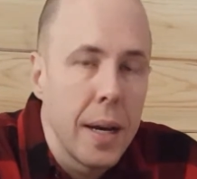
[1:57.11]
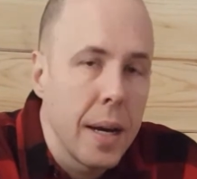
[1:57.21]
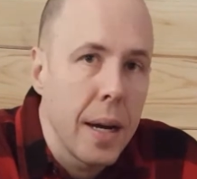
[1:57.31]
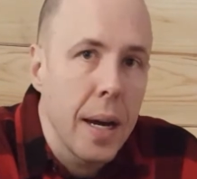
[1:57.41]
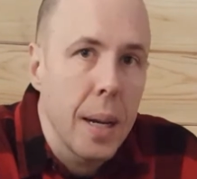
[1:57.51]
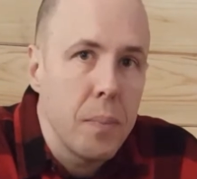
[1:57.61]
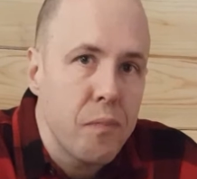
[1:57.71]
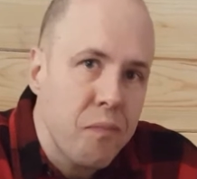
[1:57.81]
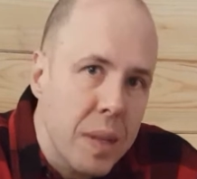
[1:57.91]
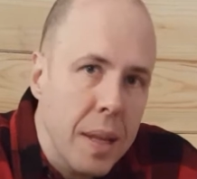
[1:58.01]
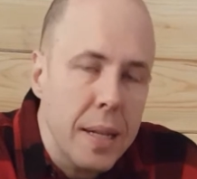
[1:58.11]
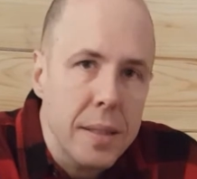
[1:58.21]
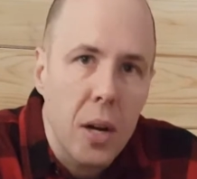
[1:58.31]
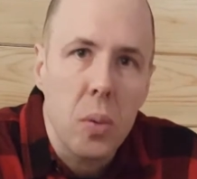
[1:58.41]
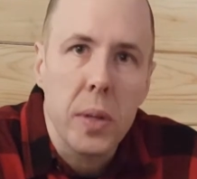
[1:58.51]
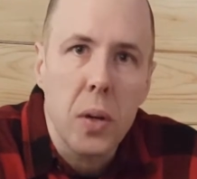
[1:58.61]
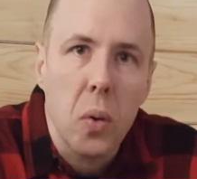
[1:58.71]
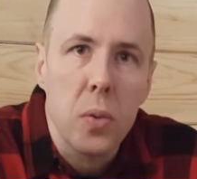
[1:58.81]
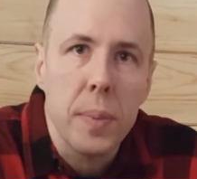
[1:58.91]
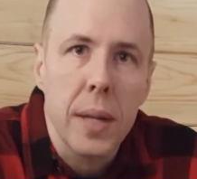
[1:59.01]
Um, not terribly
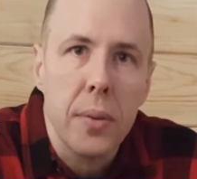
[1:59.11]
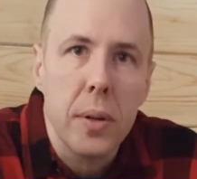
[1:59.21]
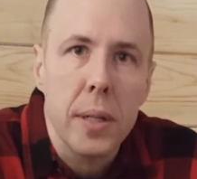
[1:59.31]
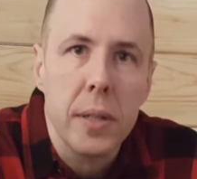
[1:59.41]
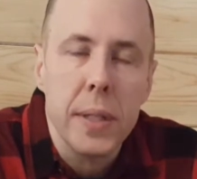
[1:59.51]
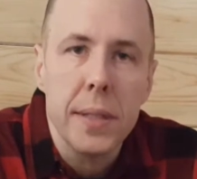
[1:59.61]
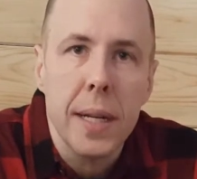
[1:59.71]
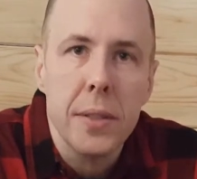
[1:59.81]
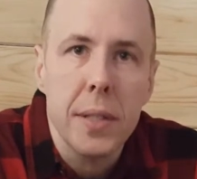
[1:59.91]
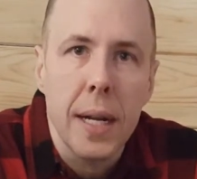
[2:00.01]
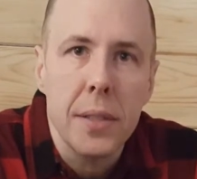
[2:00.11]
cold, about 30 degrees outside,